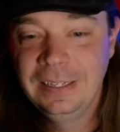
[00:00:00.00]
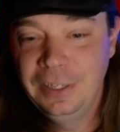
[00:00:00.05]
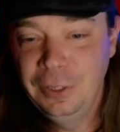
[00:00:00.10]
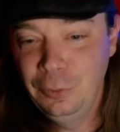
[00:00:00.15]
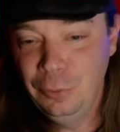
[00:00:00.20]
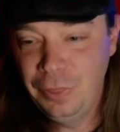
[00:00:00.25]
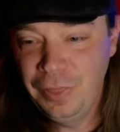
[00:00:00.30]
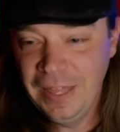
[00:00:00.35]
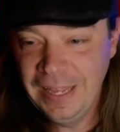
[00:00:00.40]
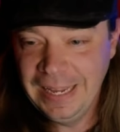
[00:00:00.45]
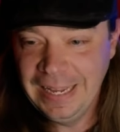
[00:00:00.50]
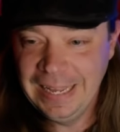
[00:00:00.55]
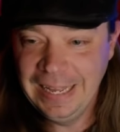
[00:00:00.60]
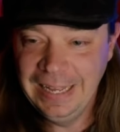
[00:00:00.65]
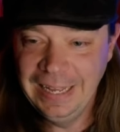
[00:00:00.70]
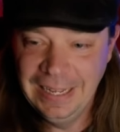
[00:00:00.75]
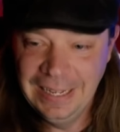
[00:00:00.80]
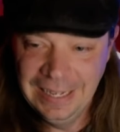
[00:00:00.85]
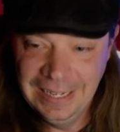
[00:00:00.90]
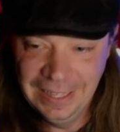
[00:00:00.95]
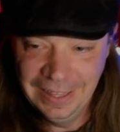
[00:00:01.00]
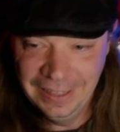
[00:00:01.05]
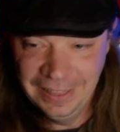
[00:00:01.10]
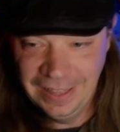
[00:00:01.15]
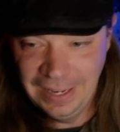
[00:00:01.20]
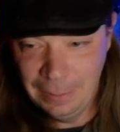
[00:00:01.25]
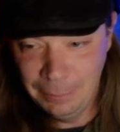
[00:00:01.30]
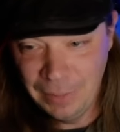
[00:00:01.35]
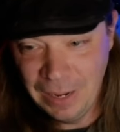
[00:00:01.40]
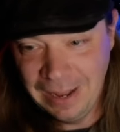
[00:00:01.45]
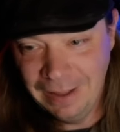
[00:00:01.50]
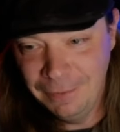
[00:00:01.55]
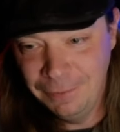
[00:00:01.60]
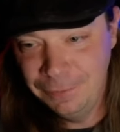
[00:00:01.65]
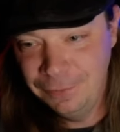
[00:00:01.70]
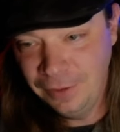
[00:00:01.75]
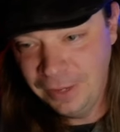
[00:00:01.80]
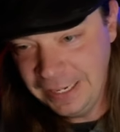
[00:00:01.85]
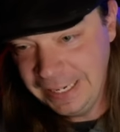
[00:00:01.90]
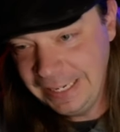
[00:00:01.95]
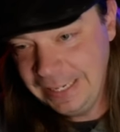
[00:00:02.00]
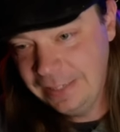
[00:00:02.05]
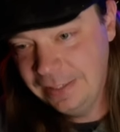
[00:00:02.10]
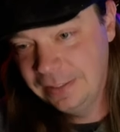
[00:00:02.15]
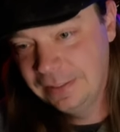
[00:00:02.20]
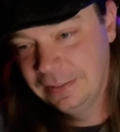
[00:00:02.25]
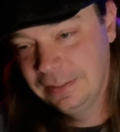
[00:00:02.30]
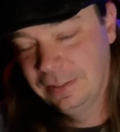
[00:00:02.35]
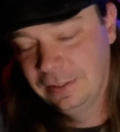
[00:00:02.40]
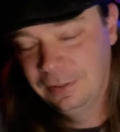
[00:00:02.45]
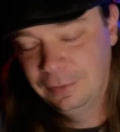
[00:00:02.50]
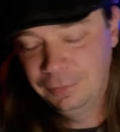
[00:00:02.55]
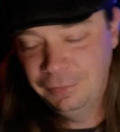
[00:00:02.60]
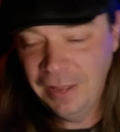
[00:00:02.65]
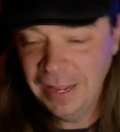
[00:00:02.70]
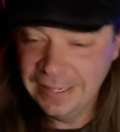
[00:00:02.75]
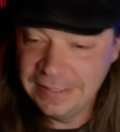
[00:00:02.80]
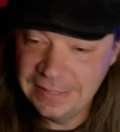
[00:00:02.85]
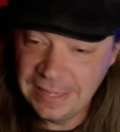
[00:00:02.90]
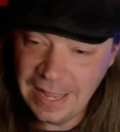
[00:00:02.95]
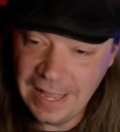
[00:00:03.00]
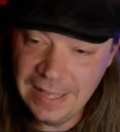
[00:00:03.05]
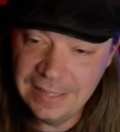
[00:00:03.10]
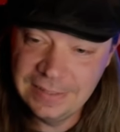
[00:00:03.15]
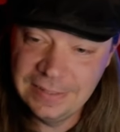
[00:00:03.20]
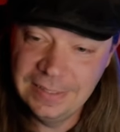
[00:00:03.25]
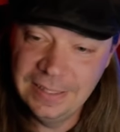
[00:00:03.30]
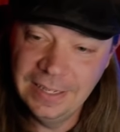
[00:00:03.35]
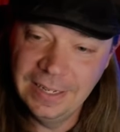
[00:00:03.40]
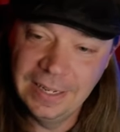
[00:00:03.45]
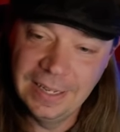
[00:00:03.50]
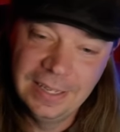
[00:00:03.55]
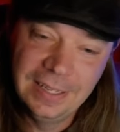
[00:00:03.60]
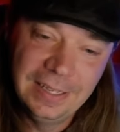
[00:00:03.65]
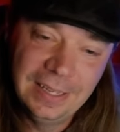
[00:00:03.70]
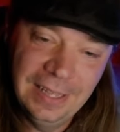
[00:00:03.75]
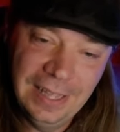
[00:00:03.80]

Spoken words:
you think that I'm not funny, fantastic.